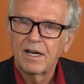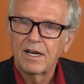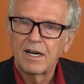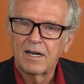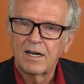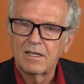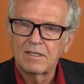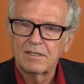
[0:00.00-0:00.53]

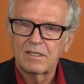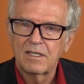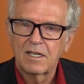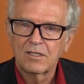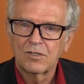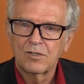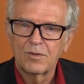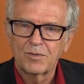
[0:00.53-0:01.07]

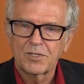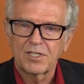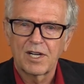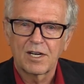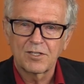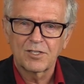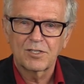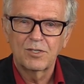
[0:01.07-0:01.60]
a group
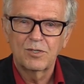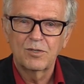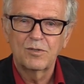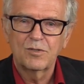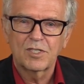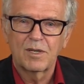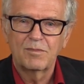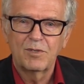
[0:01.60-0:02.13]
starts to do
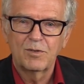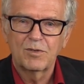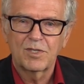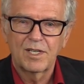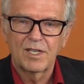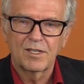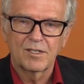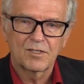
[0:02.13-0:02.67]
some new
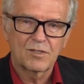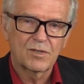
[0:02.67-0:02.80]
things.